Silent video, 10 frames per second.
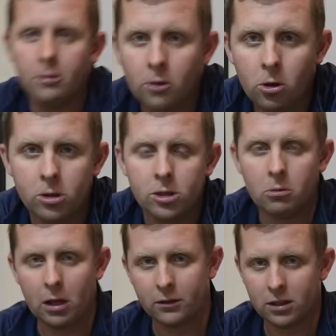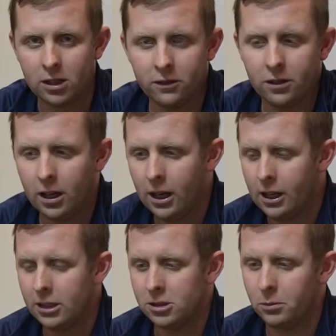of course we have to have
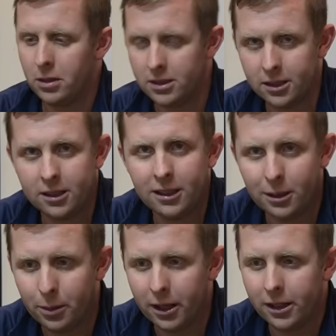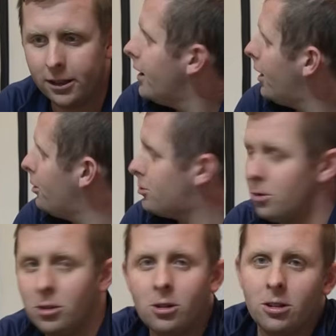some pizza in a pan. And who's
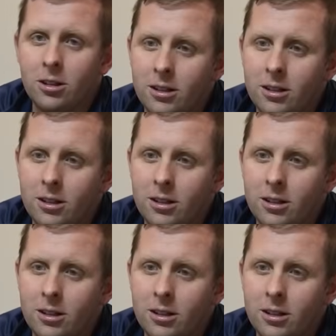doing the cooking?